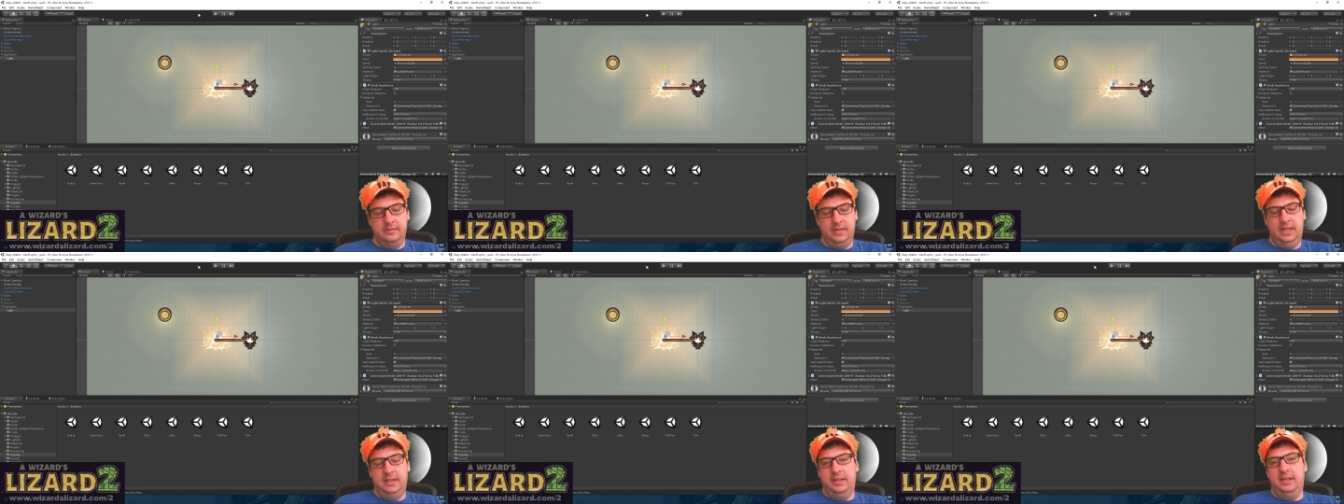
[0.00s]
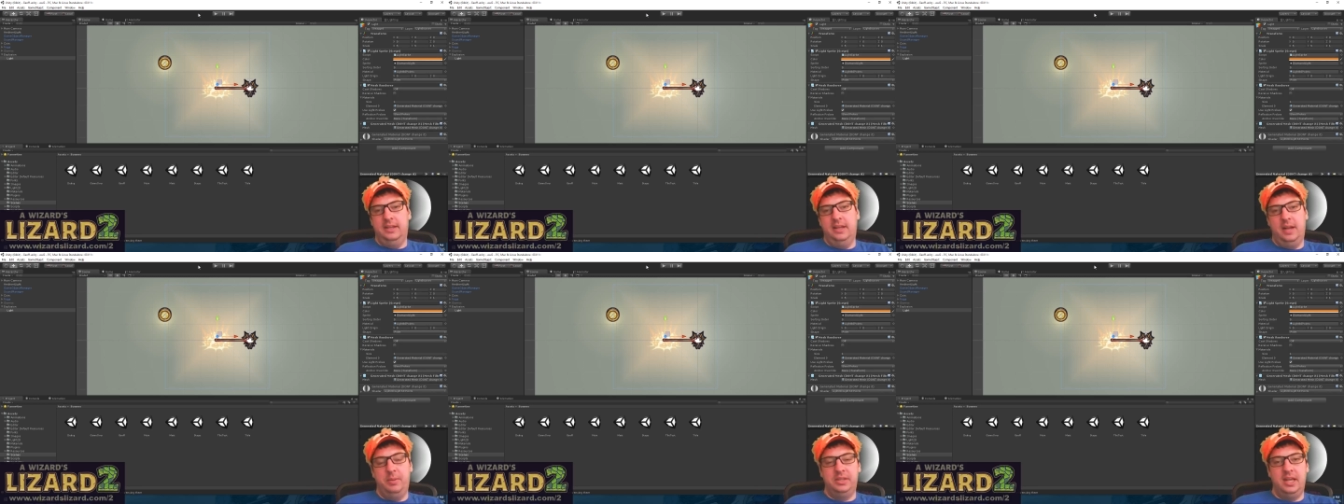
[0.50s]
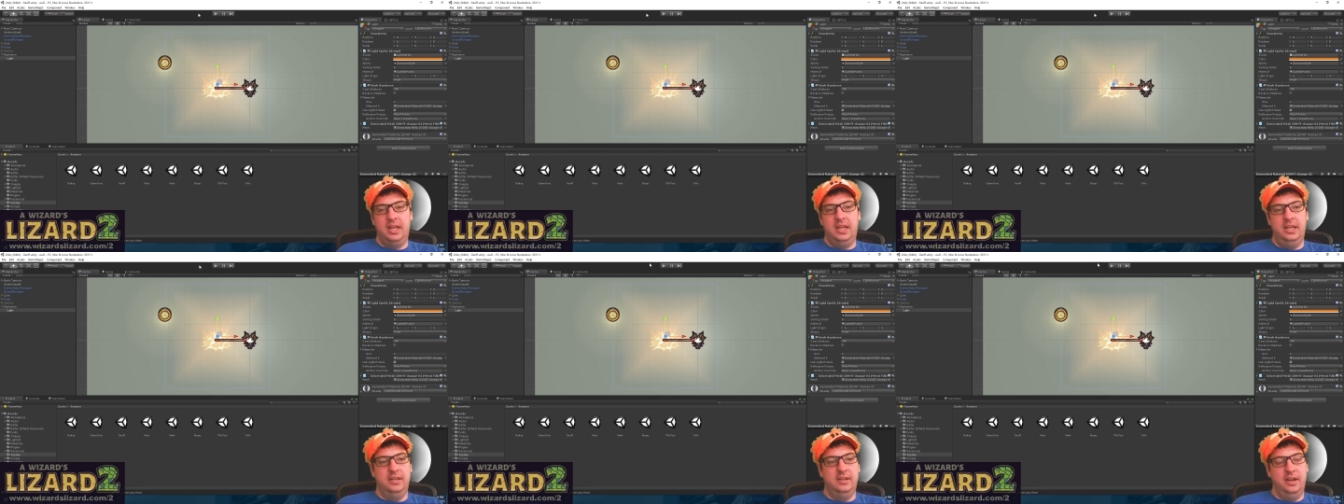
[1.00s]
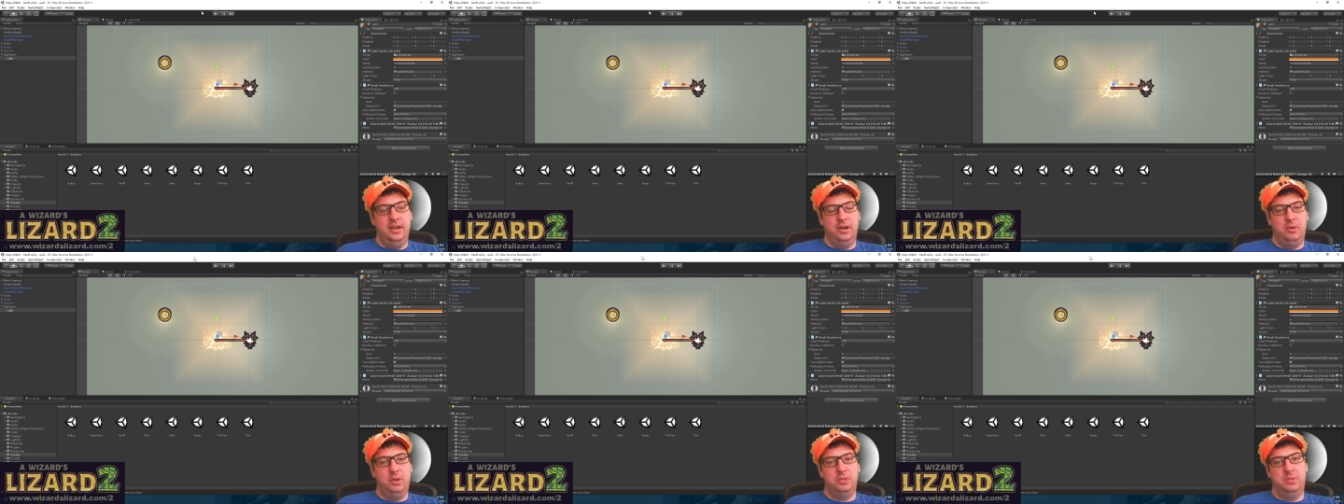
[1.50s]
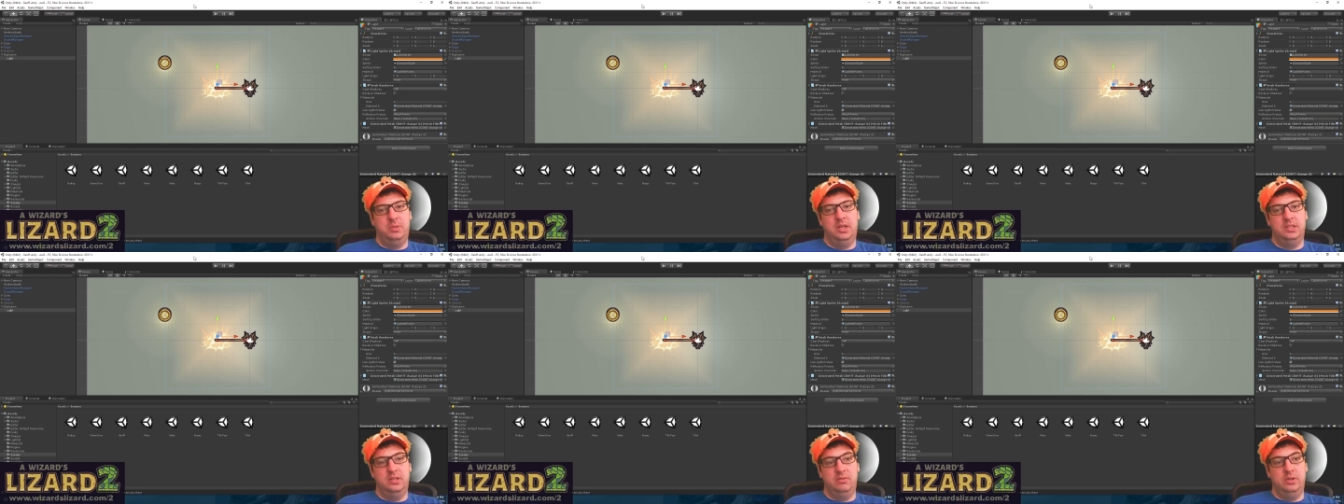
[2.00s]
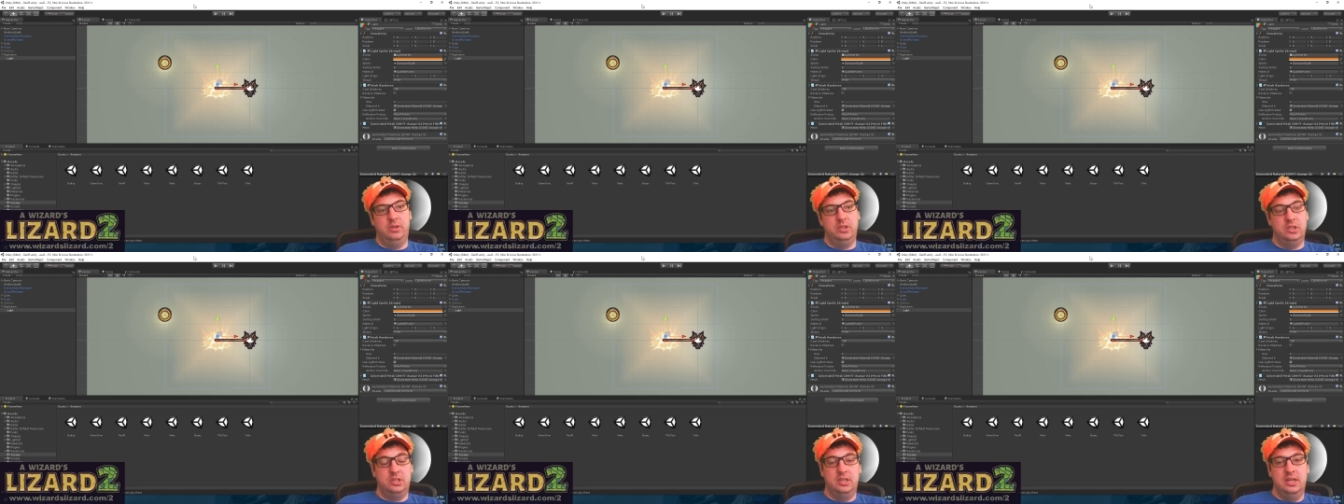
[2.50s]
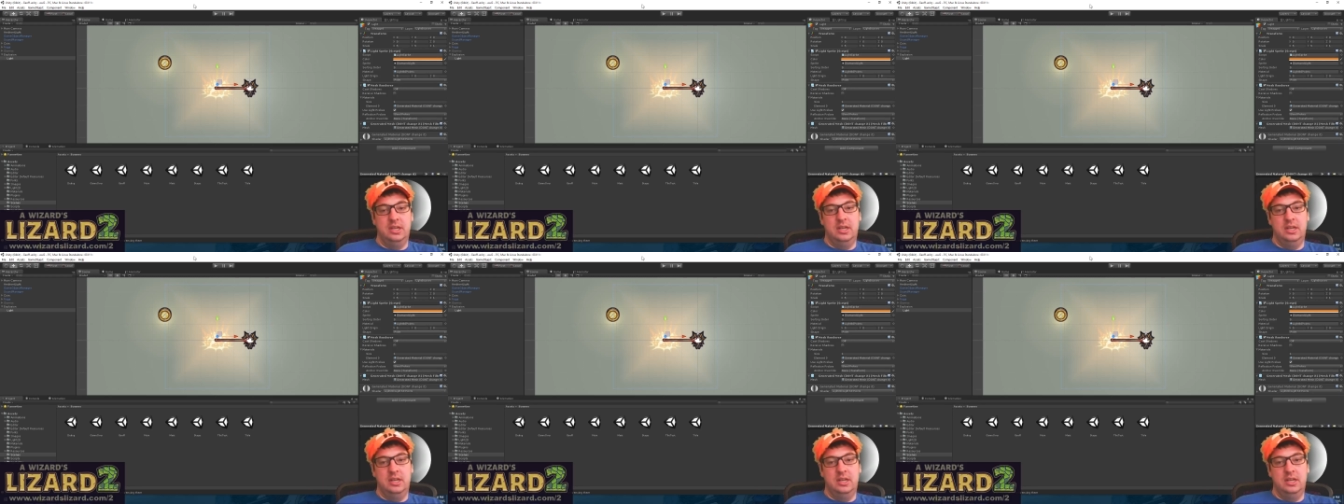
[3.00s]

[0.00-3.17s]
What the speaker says: And I put that in air quotes because it really just